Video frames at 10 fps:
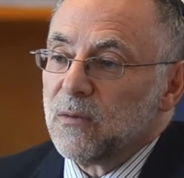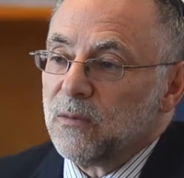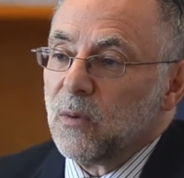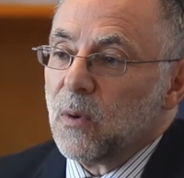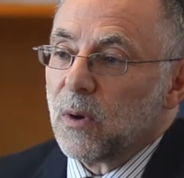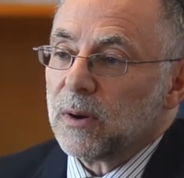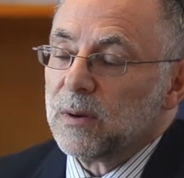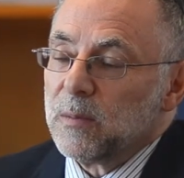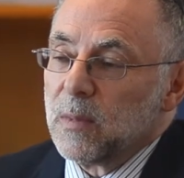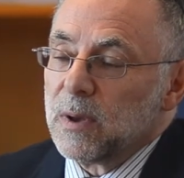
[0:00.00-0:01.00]

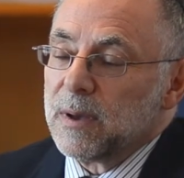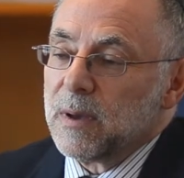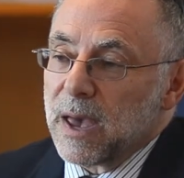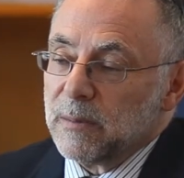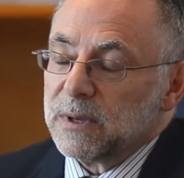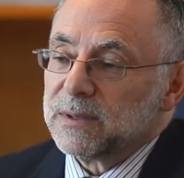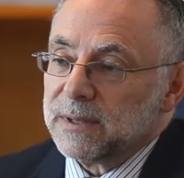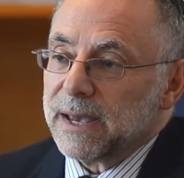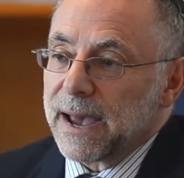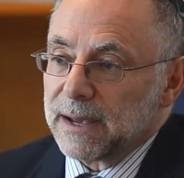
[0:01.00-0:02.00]
for
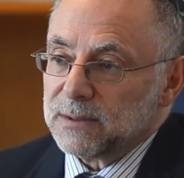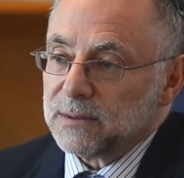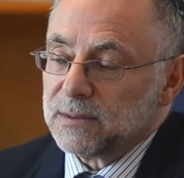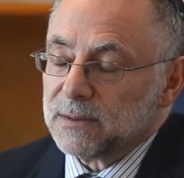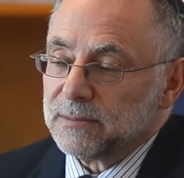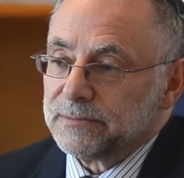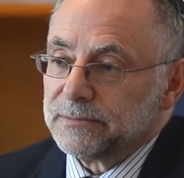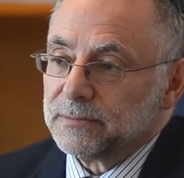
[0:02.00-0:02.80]
MSD hazards.